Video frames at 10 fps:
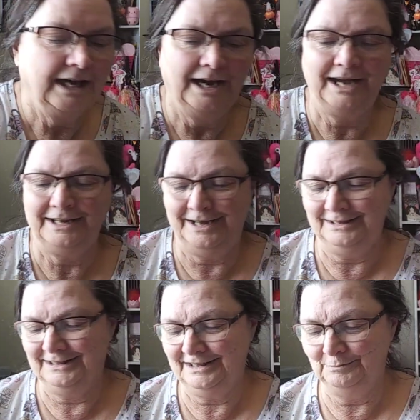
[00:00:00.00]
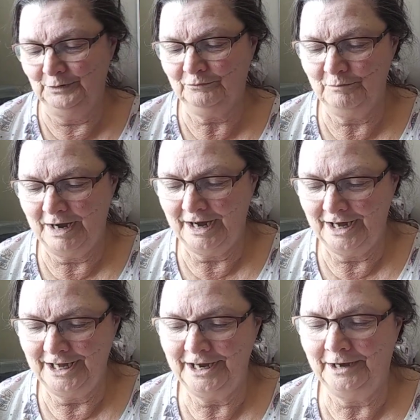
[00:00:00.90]
I got some of
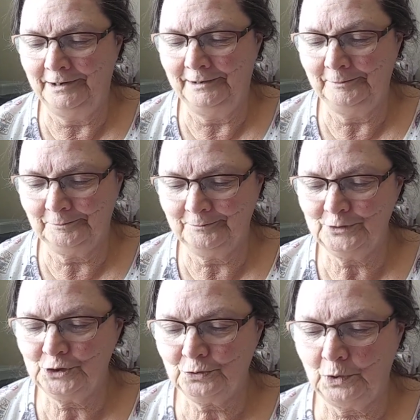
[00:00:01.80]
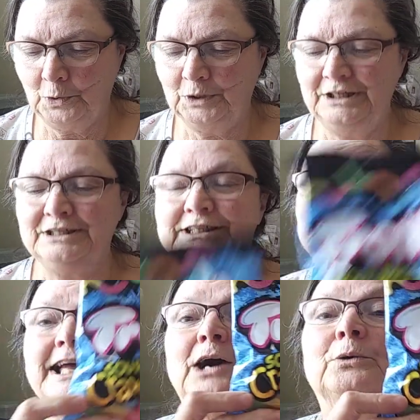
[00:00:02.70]
my um, Trolli
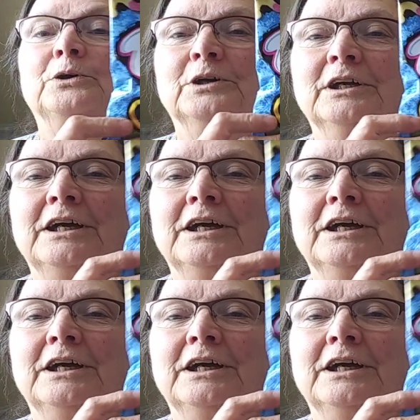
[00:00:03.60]
Sour,